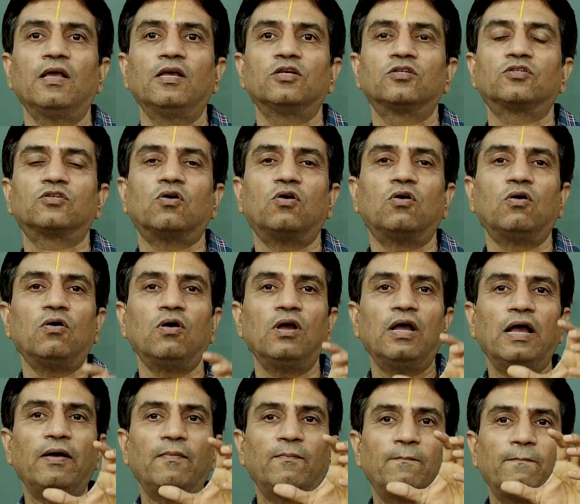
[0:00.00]
So,
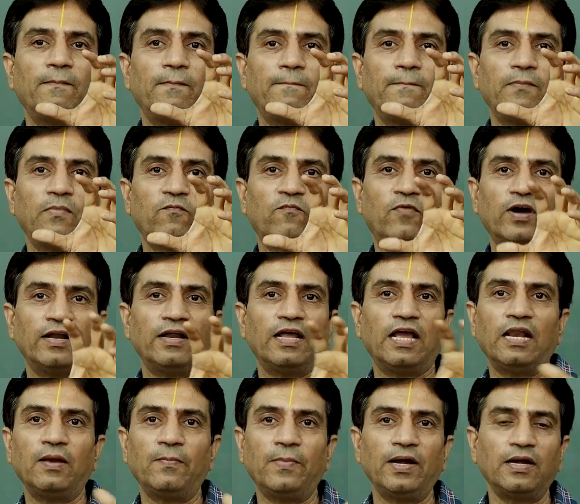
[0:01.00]
one
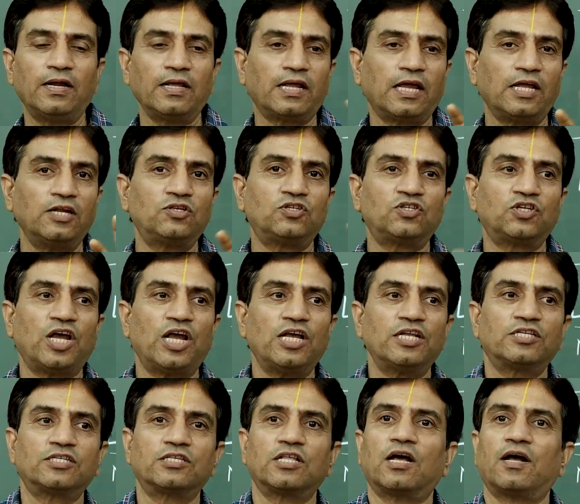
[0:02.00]
element
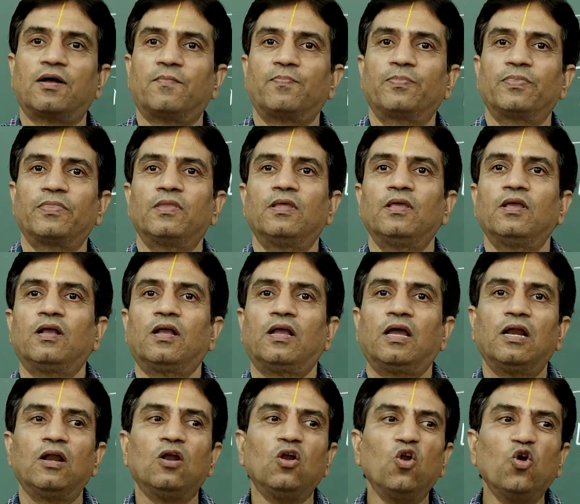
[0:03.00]

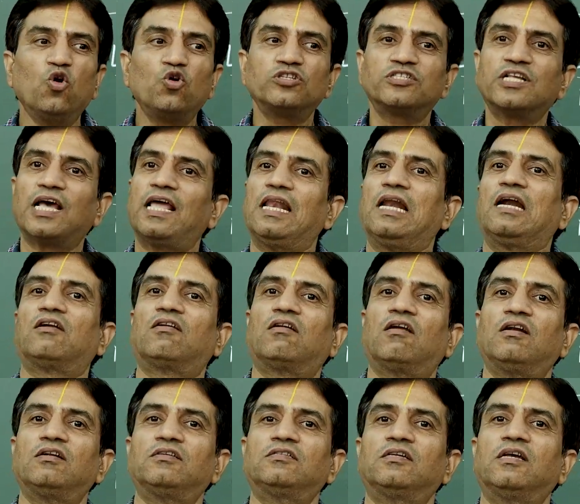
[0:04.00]
can lose the
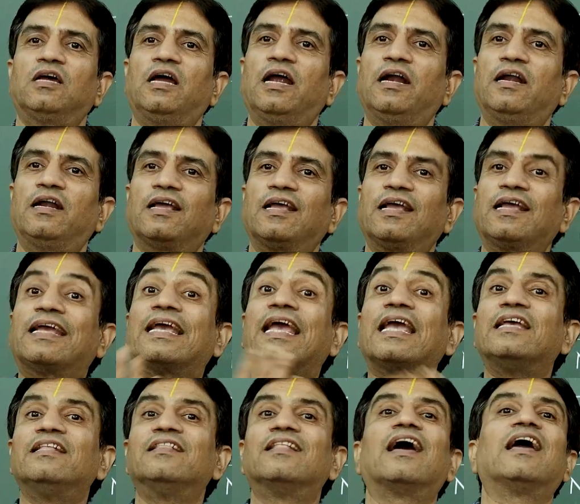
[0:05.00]
electrons and
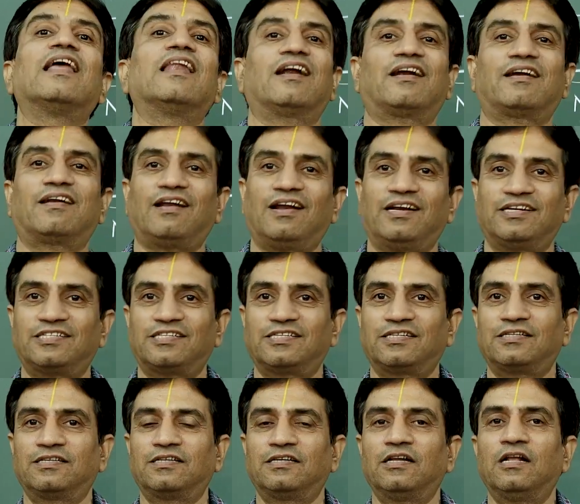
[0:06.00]
gain the electrons.
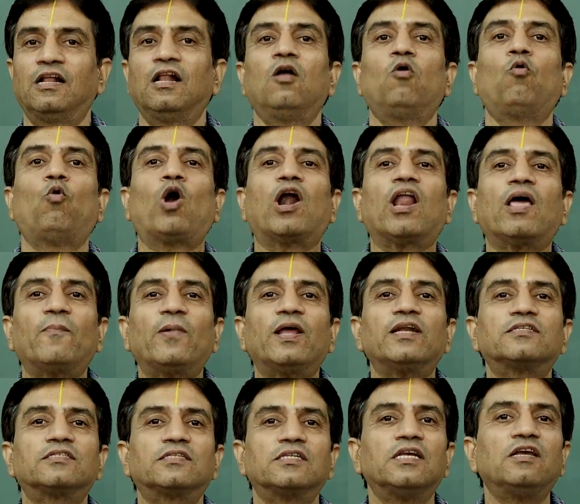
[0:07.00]
What
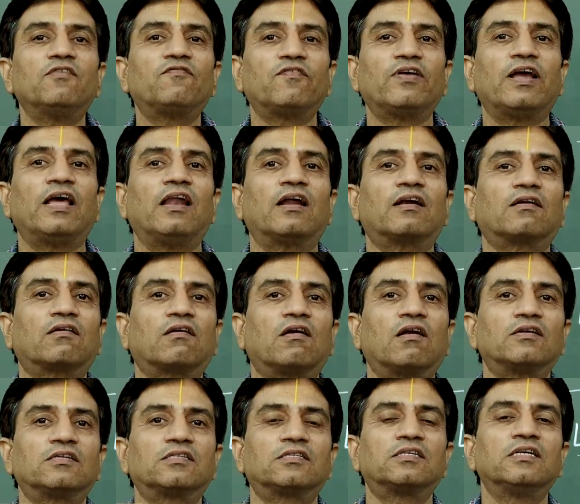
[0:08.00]
happens if
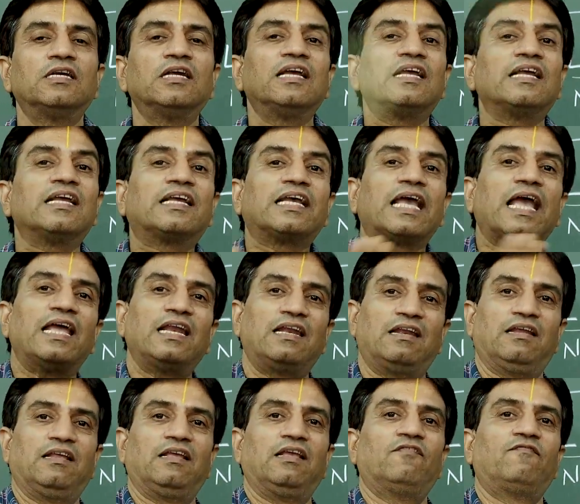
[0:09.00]

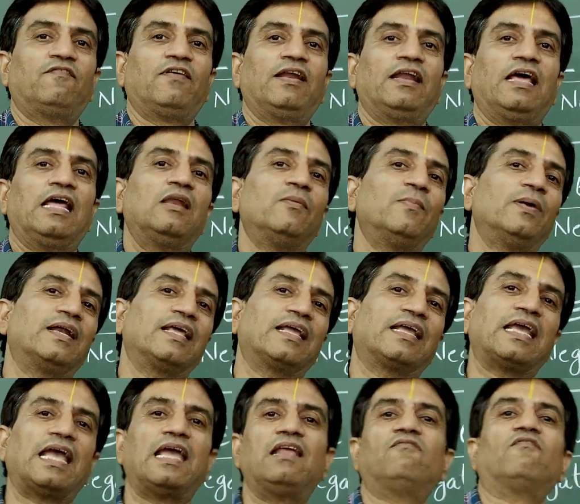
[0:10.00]
if an element
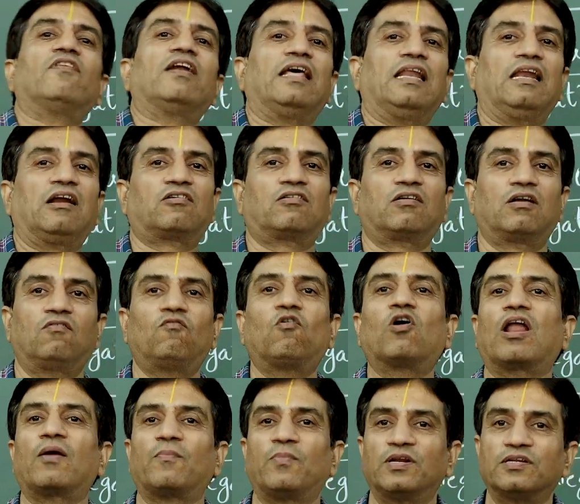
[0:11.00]
gain one electron, what
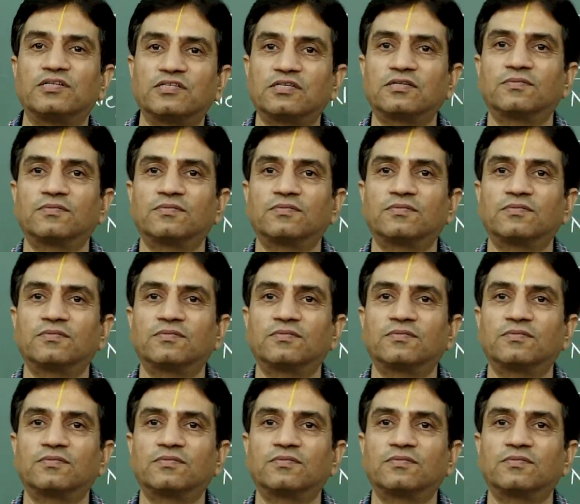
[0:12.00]
happens?